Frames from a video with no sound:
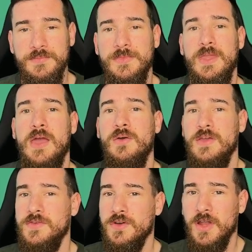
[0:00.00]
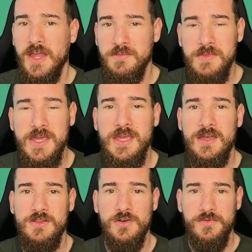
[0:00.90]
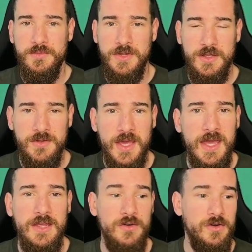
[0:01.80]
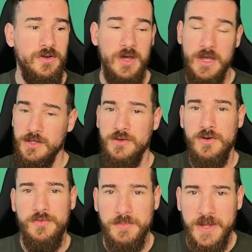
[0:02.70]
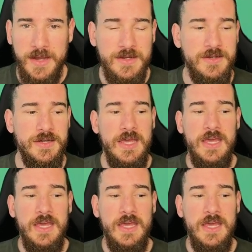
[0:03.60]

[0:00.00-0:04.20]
Now, if you're like me and you're from the UK or you're from Canada,